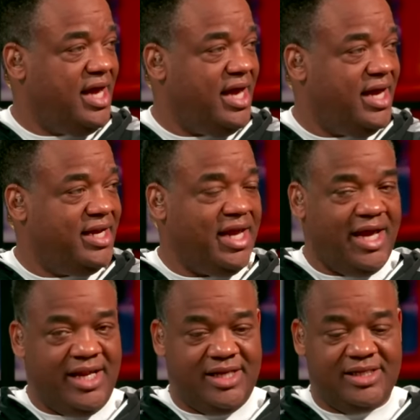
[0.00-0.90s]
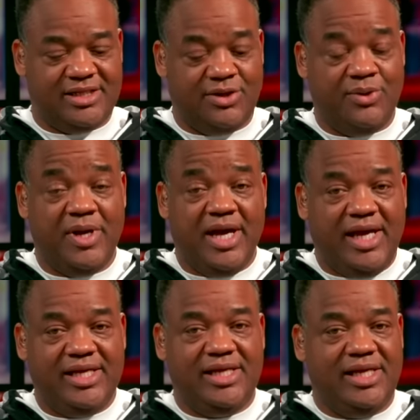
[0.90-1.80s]
And so
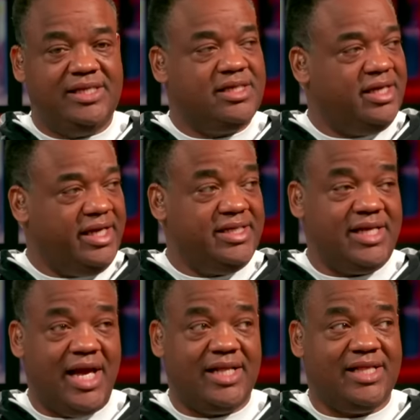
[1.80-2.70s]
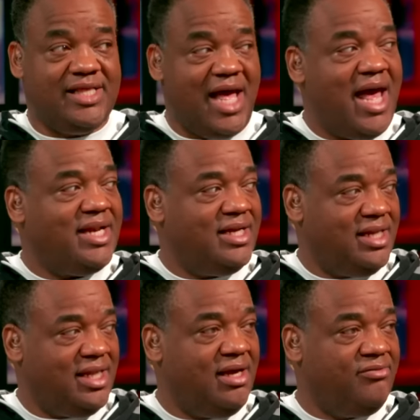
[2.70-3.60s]
he's had that
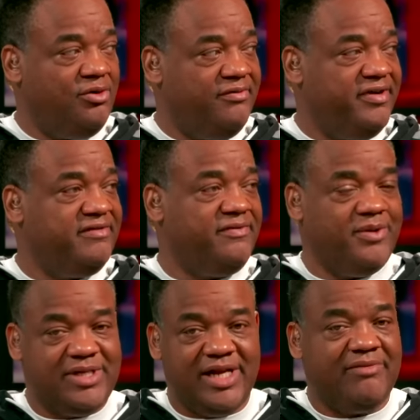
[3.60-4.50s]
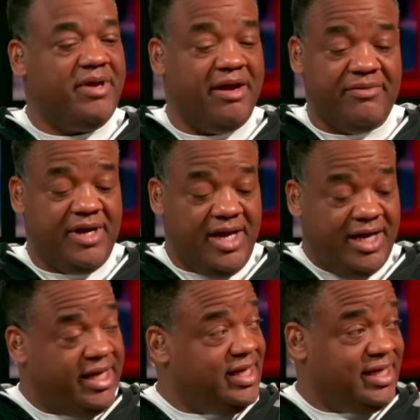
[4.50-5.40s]
level of influence, and
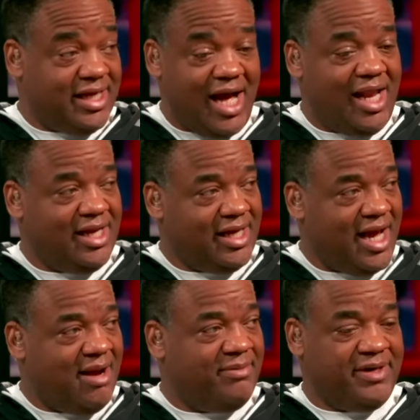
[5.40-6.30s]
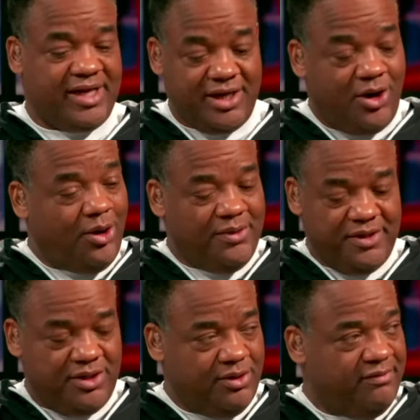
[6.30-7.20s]
he and Colin Kaepernick and all
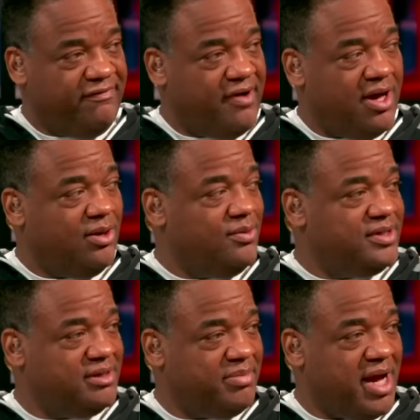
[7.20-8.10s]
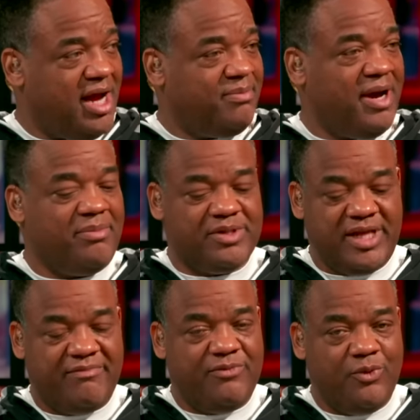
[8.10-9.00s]
their little followers and Pied Pipers,
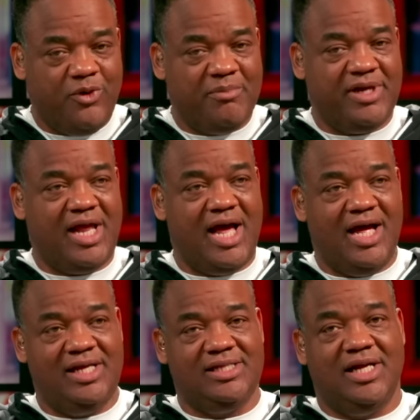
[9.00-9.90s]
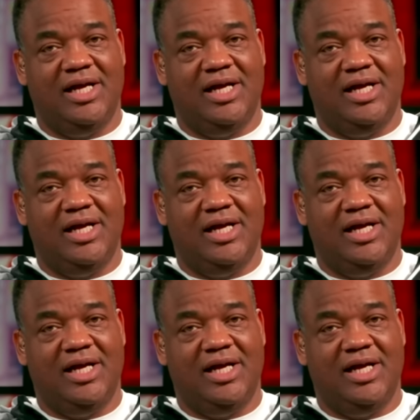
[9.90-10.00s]
they've normalized